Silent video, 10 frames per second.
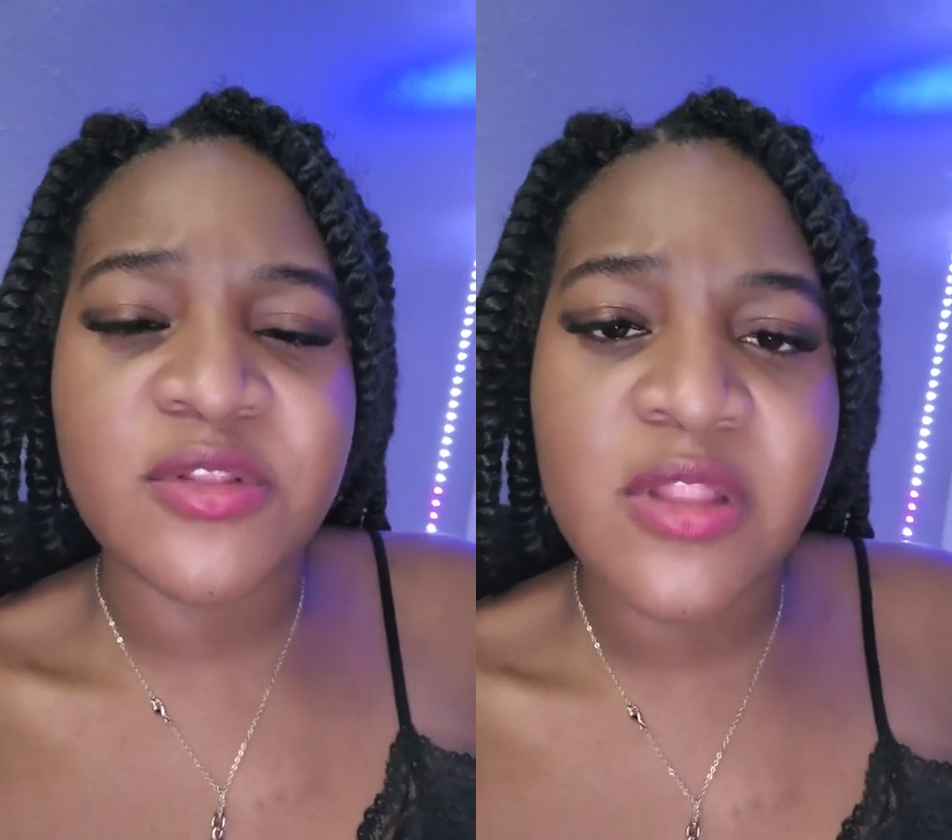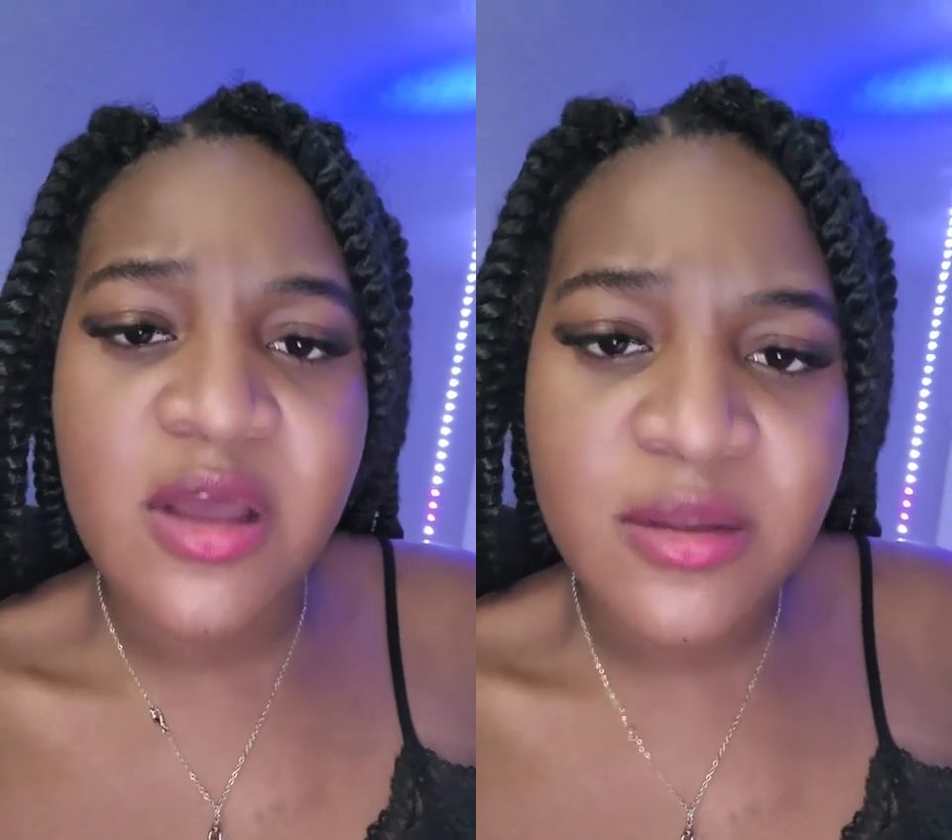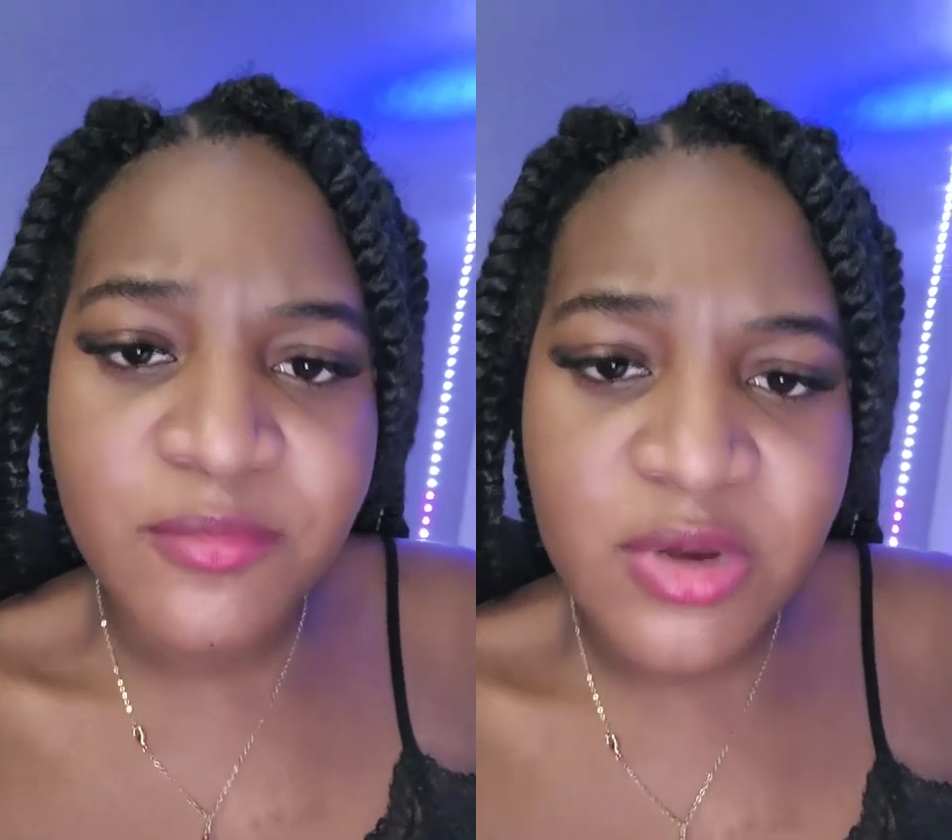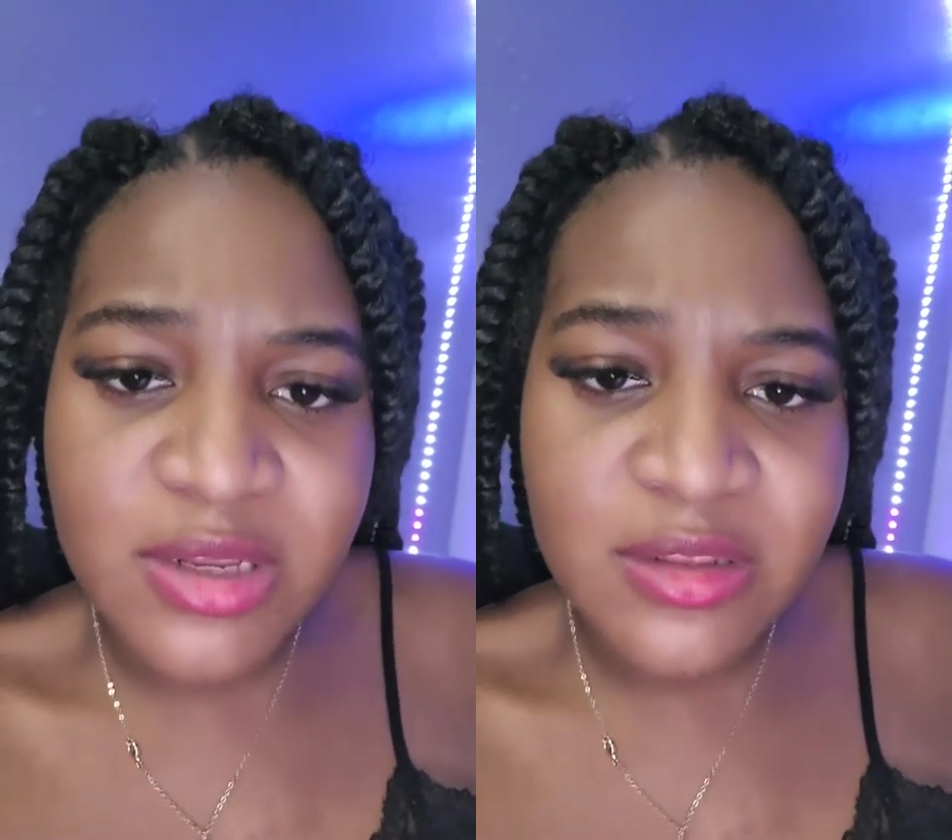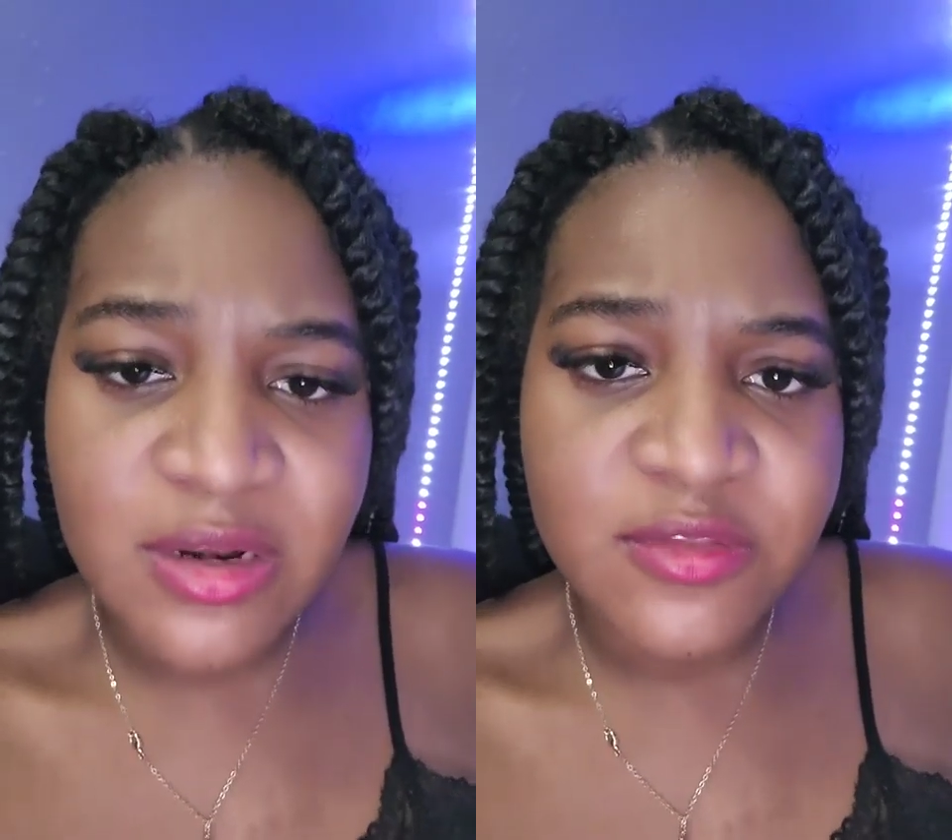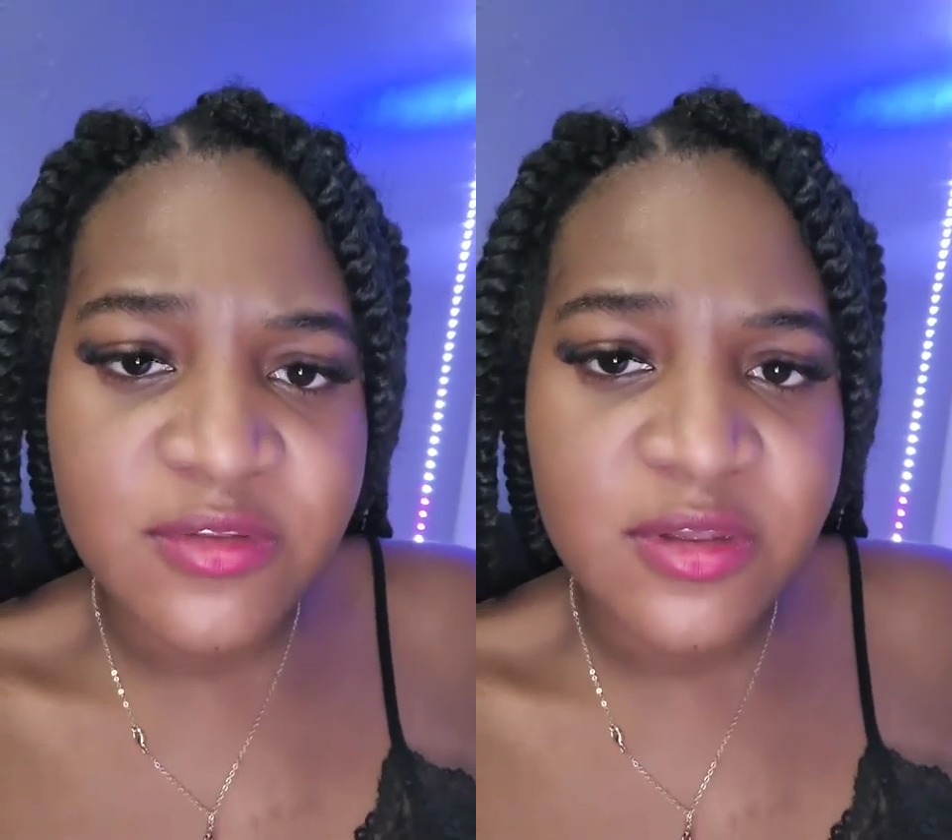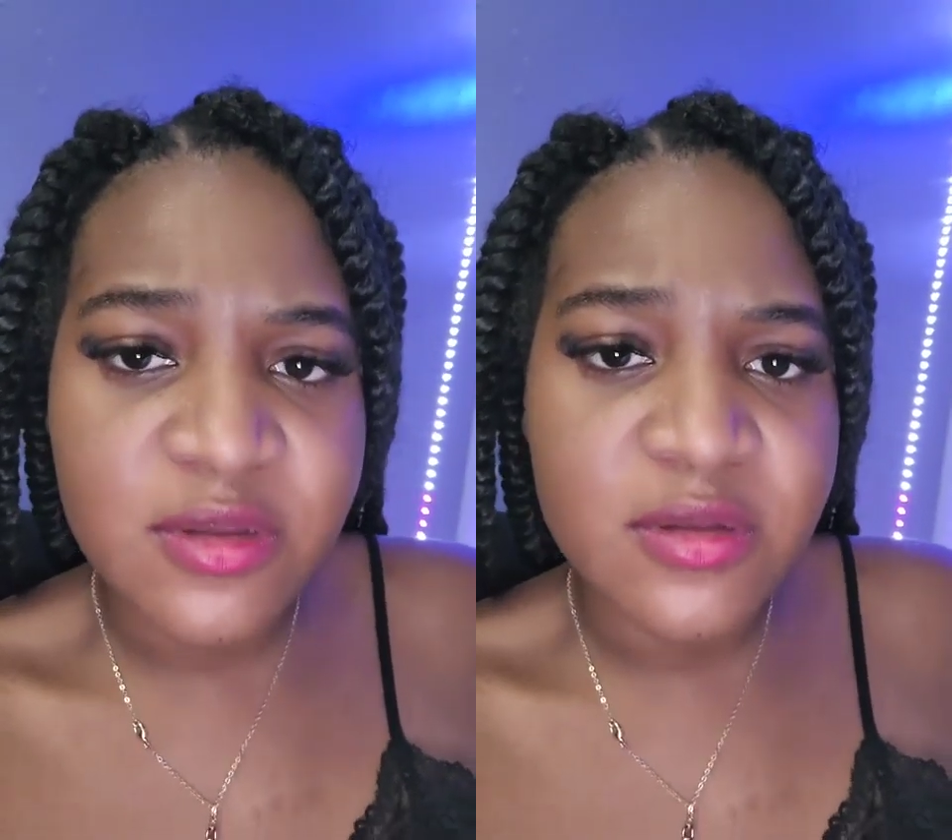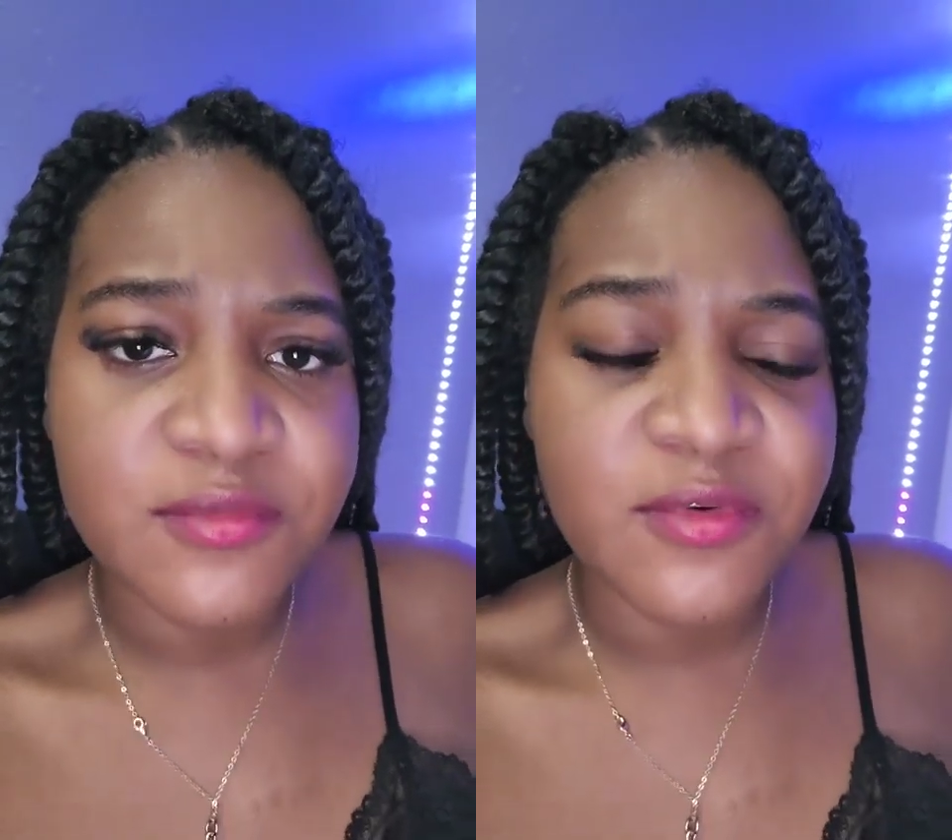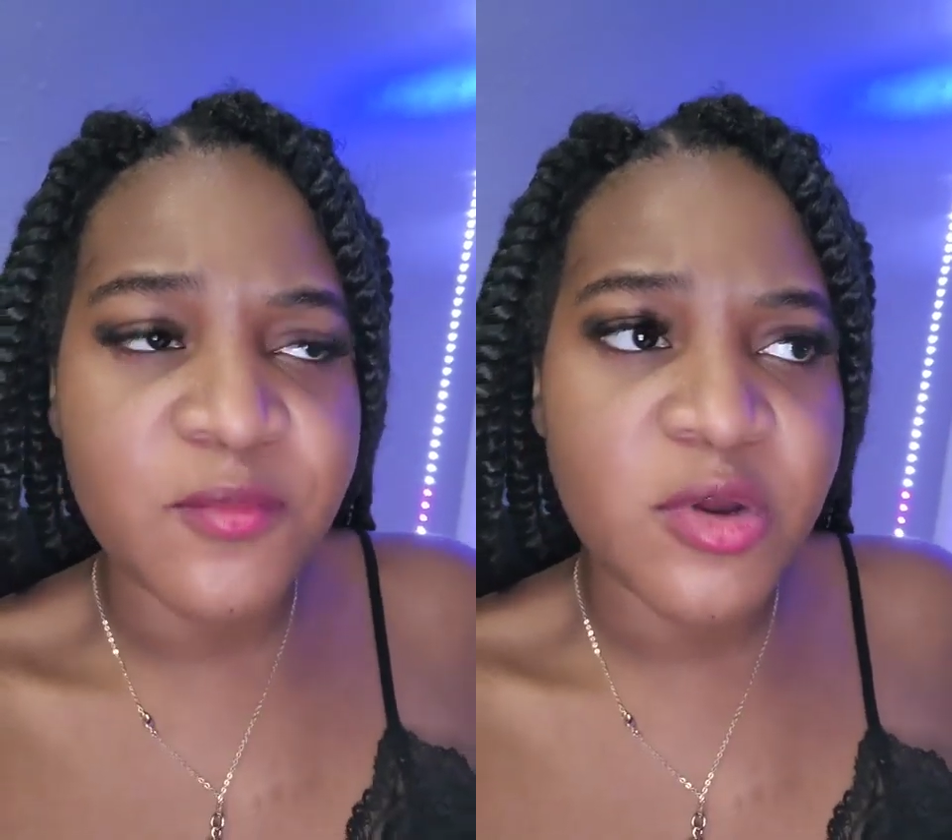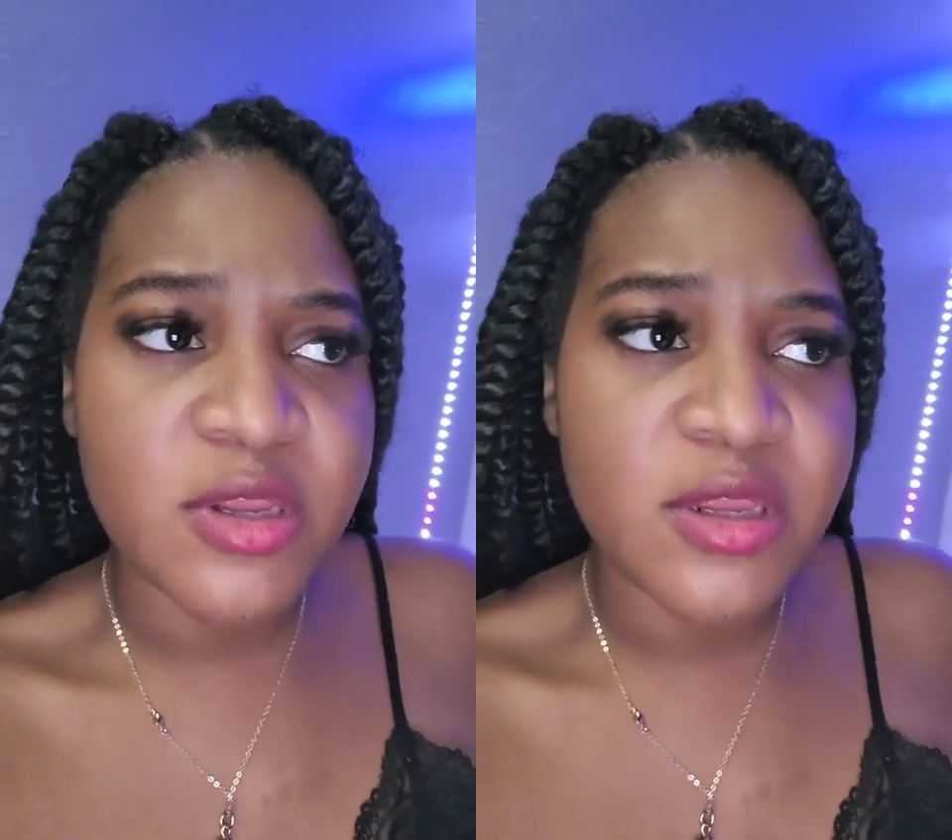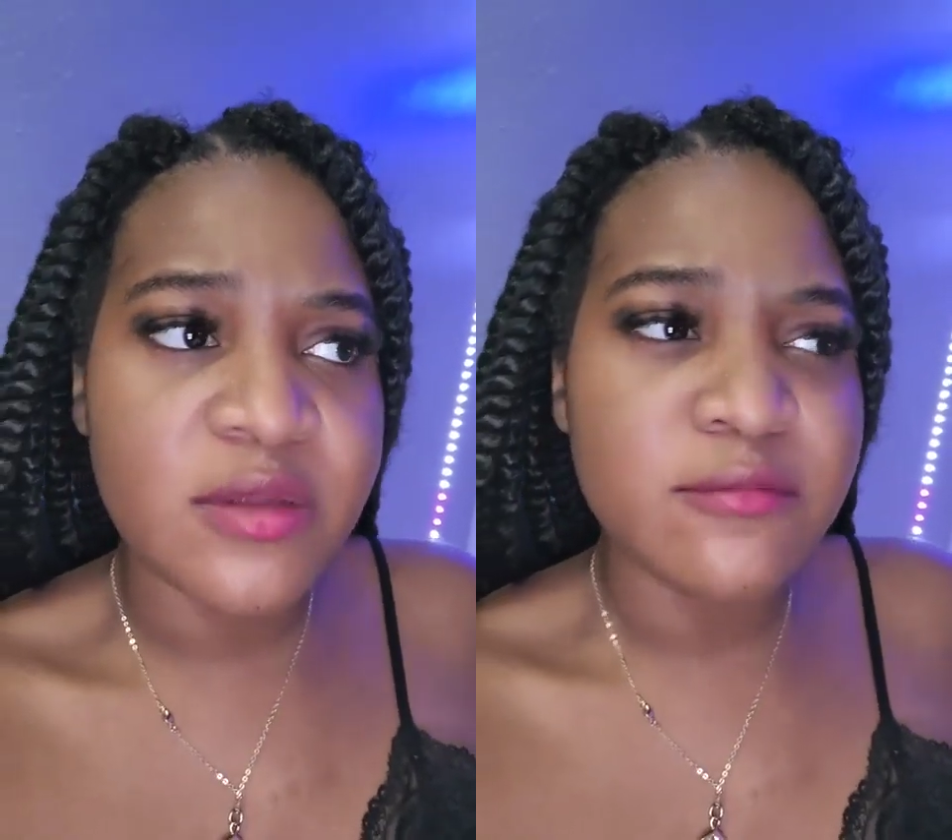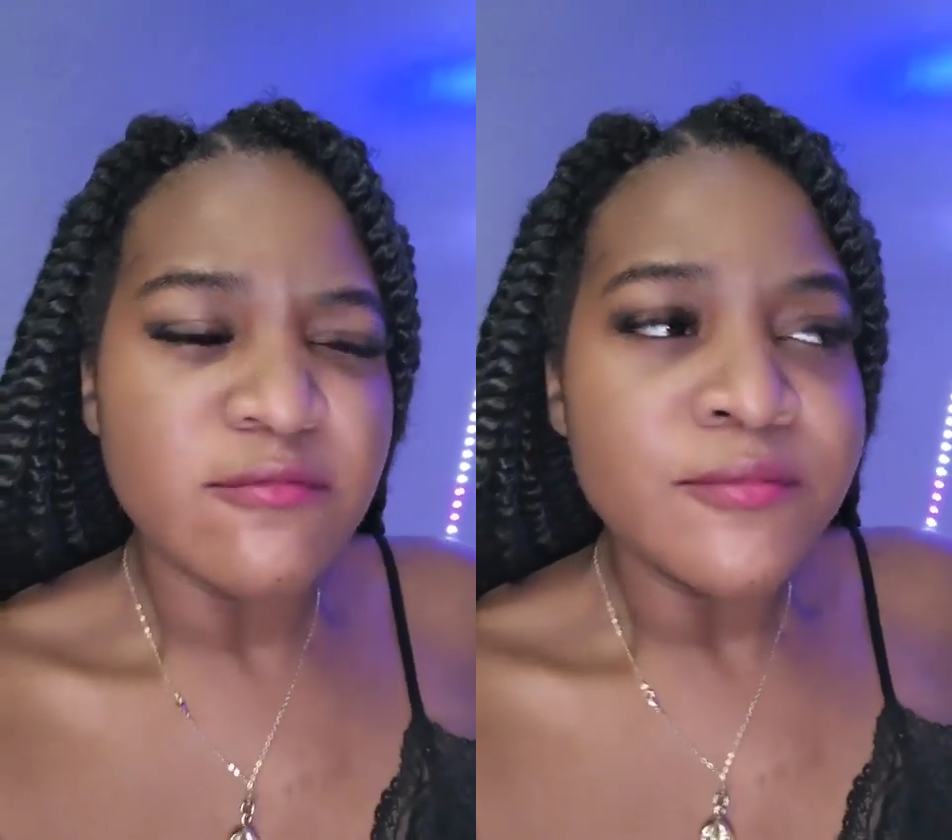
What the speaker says: long break that I took from working